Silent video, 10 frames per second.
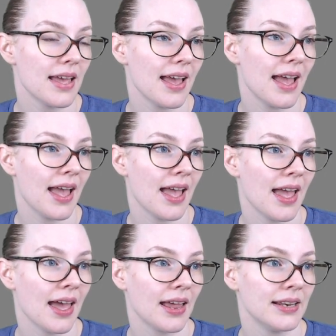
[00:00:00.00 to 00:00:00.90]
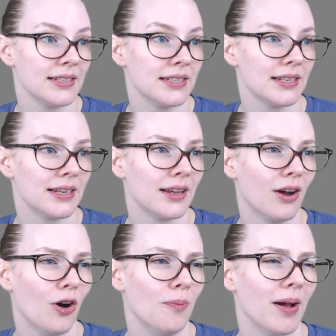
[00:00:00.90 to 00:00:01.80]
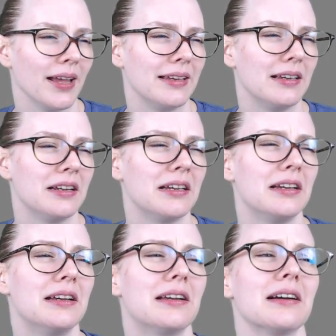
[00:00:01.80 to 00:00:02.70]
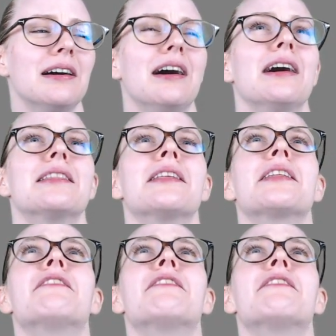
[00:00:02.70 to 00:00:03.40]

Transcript: And oh my god, the leaf